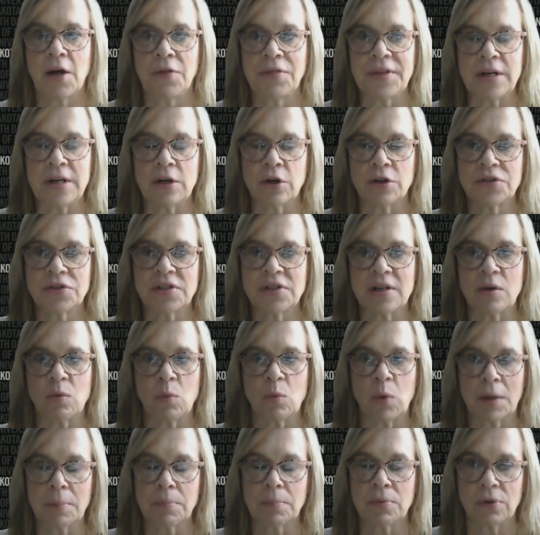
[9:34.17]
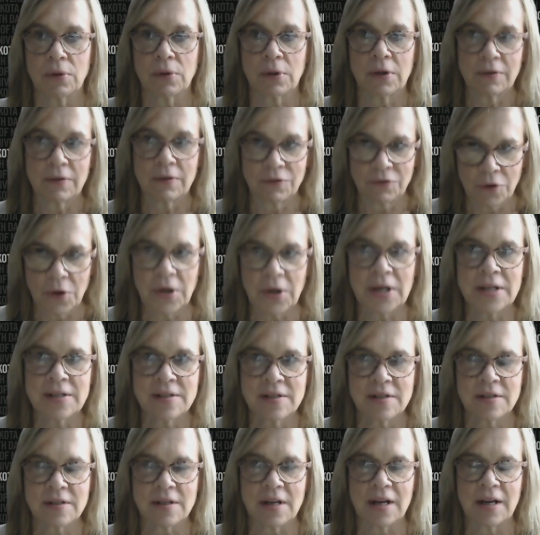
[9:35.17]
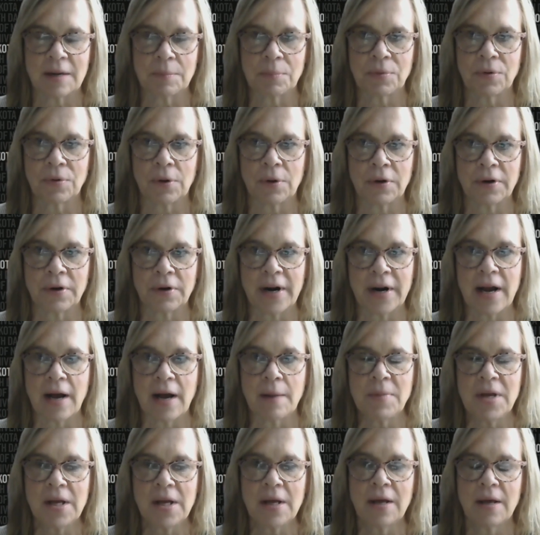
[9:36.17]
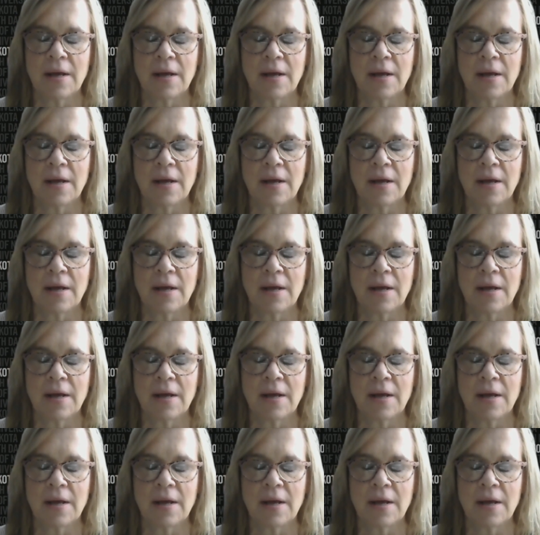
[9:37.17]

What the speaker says: healthy nursing workforce program,